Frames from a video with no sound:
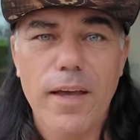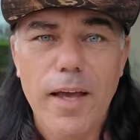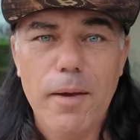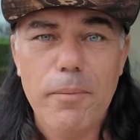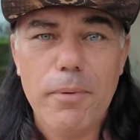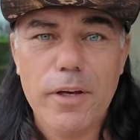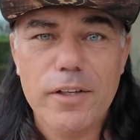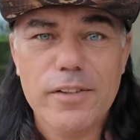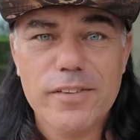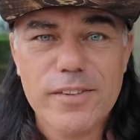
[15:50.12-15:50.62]

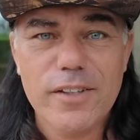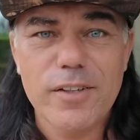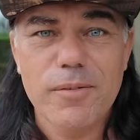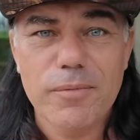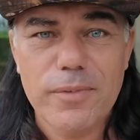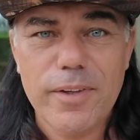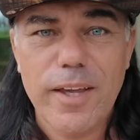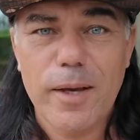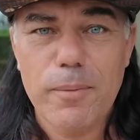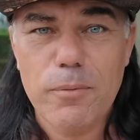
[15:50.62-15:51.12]
because
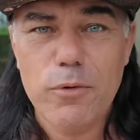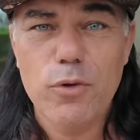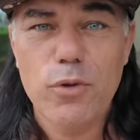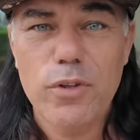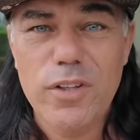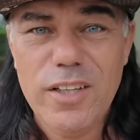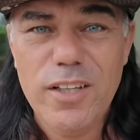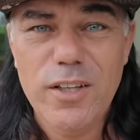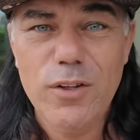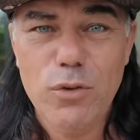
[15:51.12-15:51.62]
sometimes you
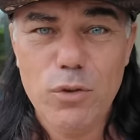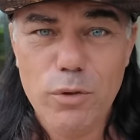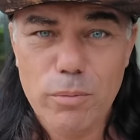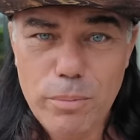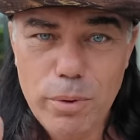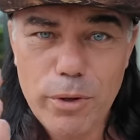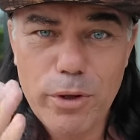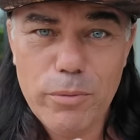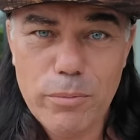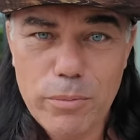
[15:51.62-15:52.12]
need to
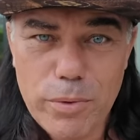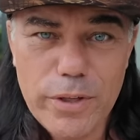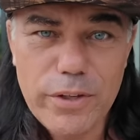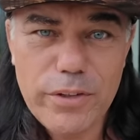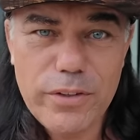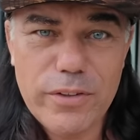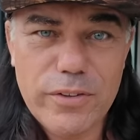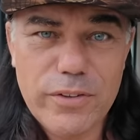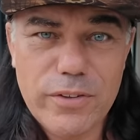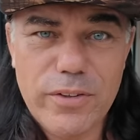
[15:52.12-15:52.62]
burn
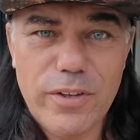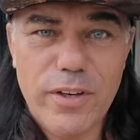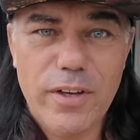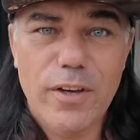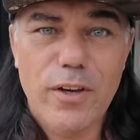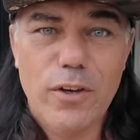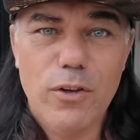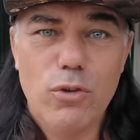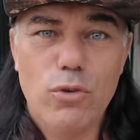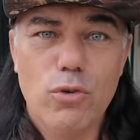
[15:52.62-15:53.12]
bridges
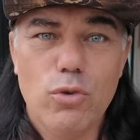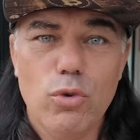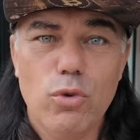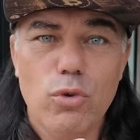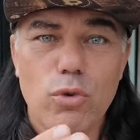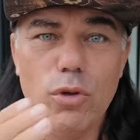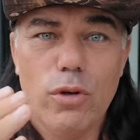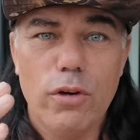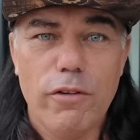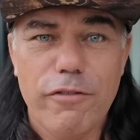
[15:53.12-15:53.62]

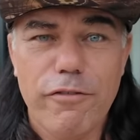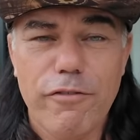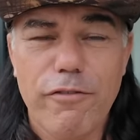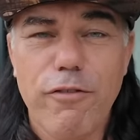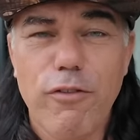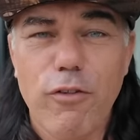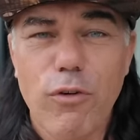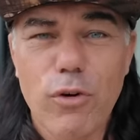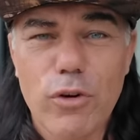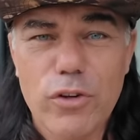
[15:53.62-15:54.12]
to
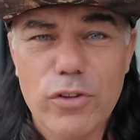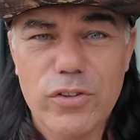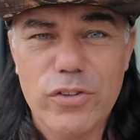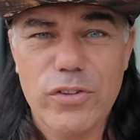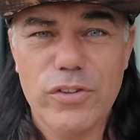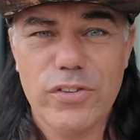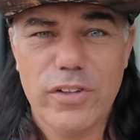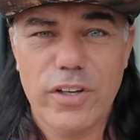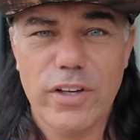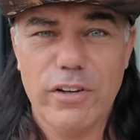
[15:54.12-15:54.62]
force
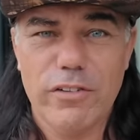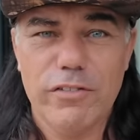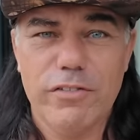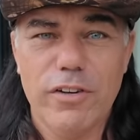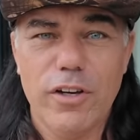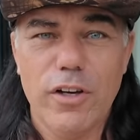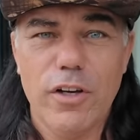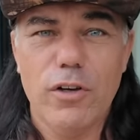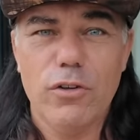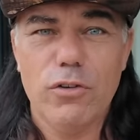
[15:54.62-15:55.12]
yourself
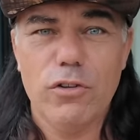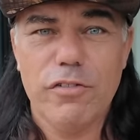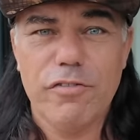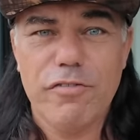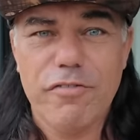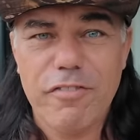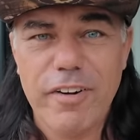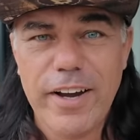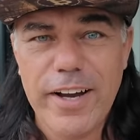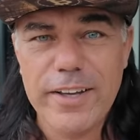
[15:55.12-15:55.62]
to
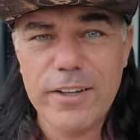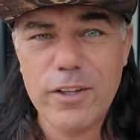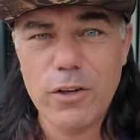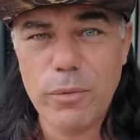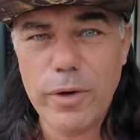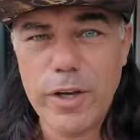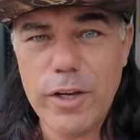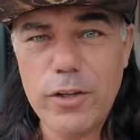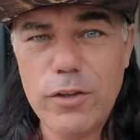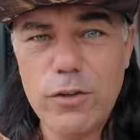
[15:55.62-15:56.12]
find a
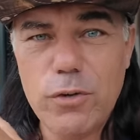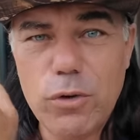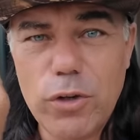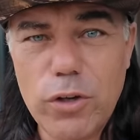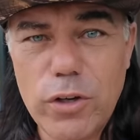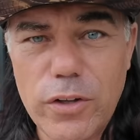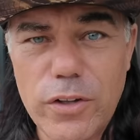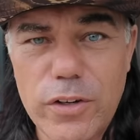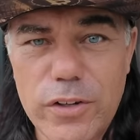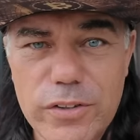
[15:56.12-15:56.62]
way to
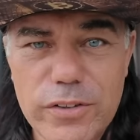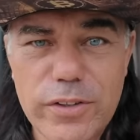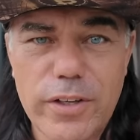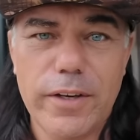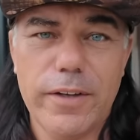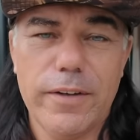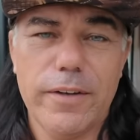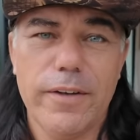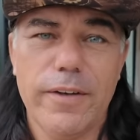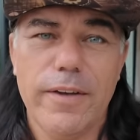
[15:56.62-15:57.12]
the other
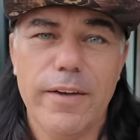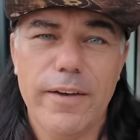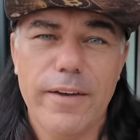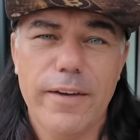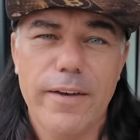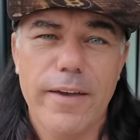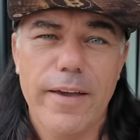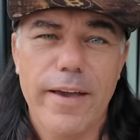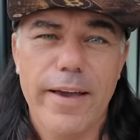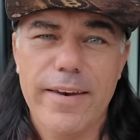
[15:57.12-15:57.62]
side.
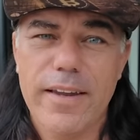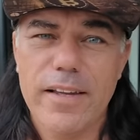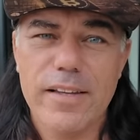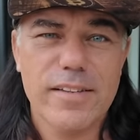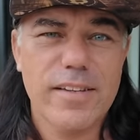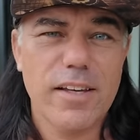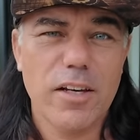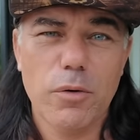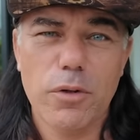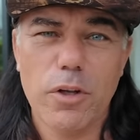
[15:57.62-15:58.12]
And that's
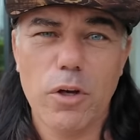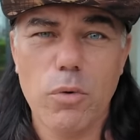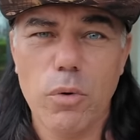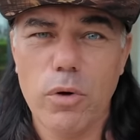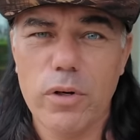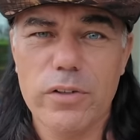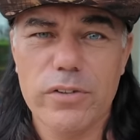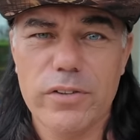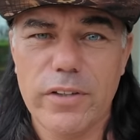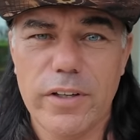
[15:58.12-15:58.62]
exactly what the
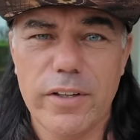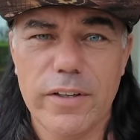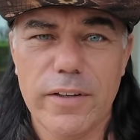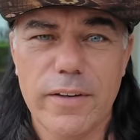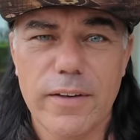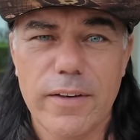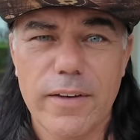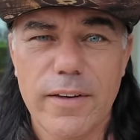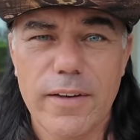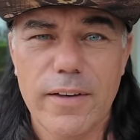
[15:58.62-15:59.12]
quote is saying.
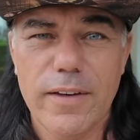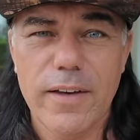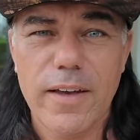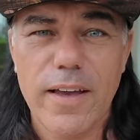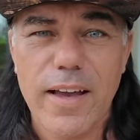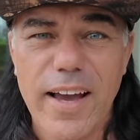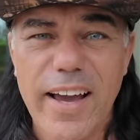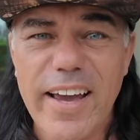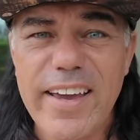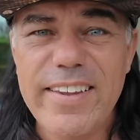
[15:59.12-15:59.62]

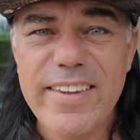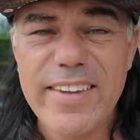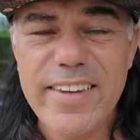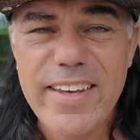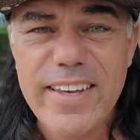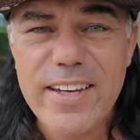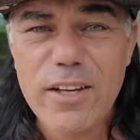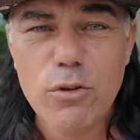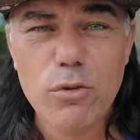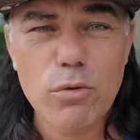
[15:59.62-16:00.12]
I
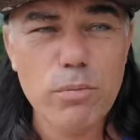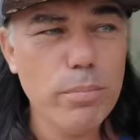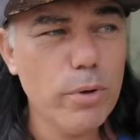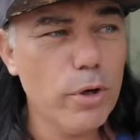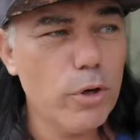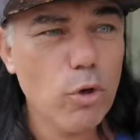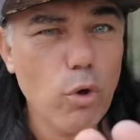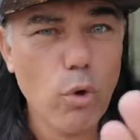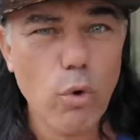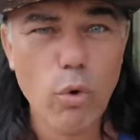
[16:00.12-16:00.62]
needed to
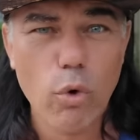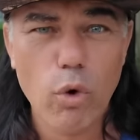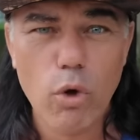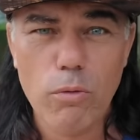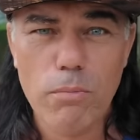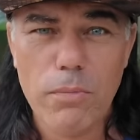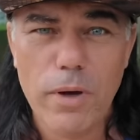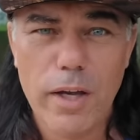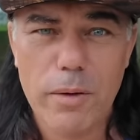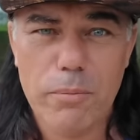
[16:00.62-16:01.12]
burn
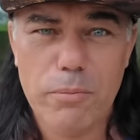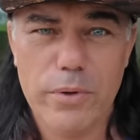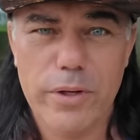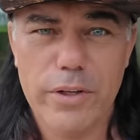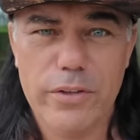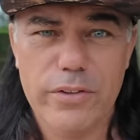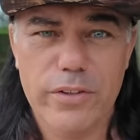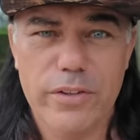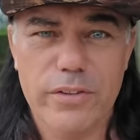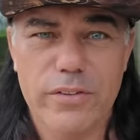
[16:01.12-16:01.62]
all my
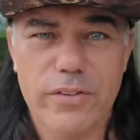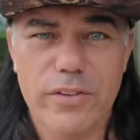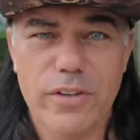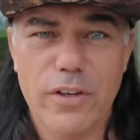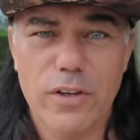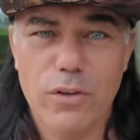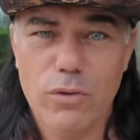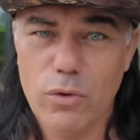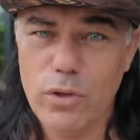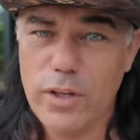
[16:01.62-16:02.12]
bridges
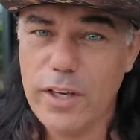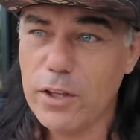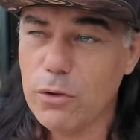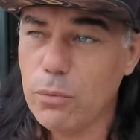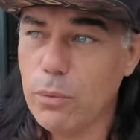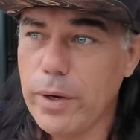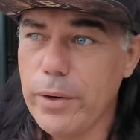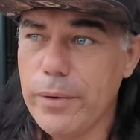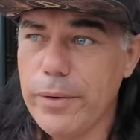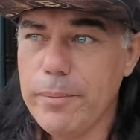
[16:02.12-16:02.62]
to get
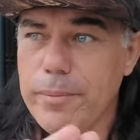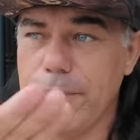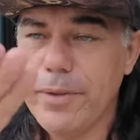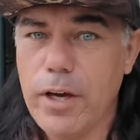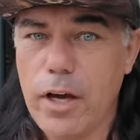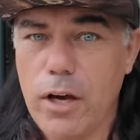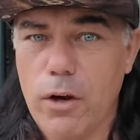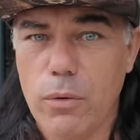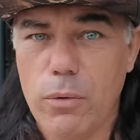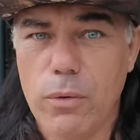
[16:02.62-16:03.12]
where I am
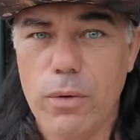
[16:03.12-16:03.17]
now.